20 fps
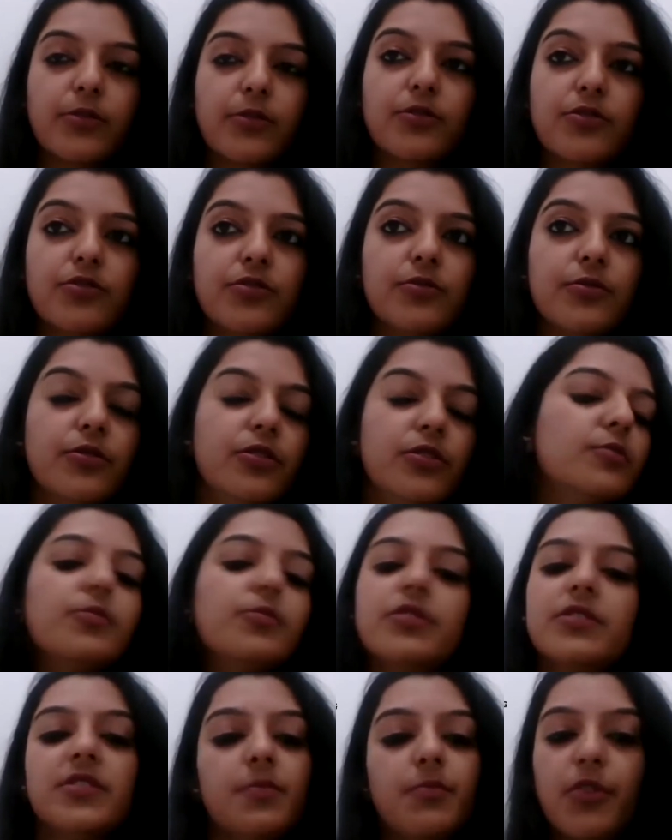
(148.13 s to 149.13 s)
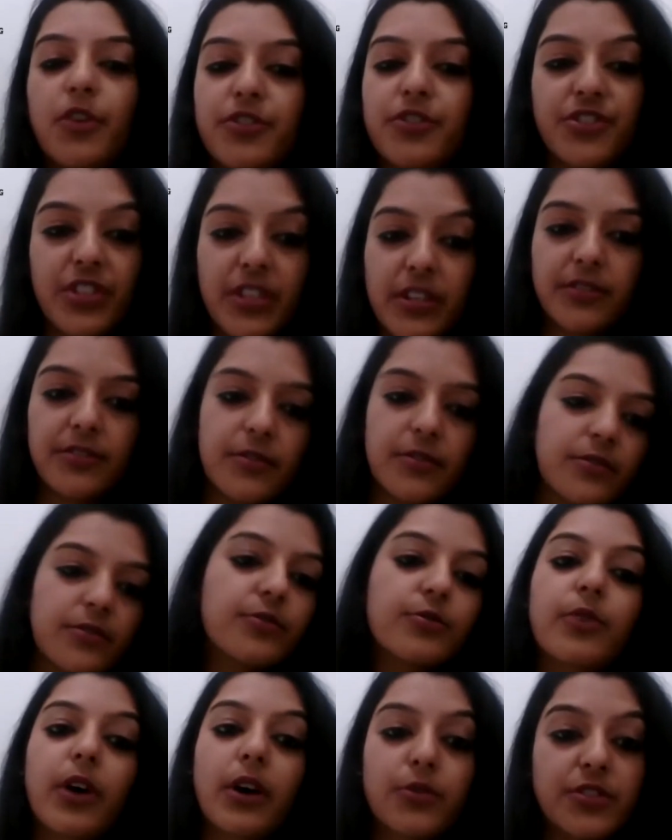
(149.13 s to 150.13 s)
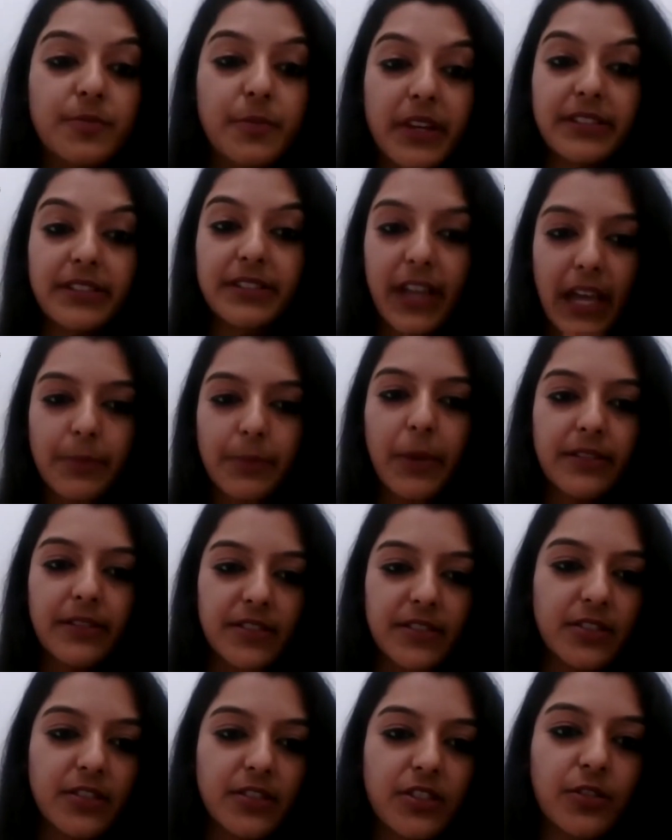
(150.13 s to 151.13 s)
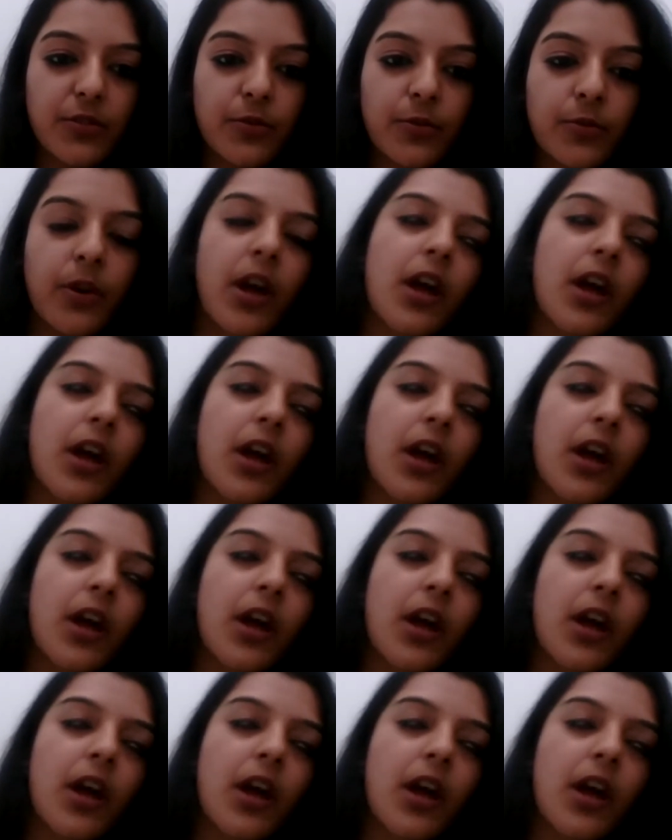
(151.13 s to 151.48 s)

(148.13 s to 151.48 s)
could do numerous projects throughout my time at CityU.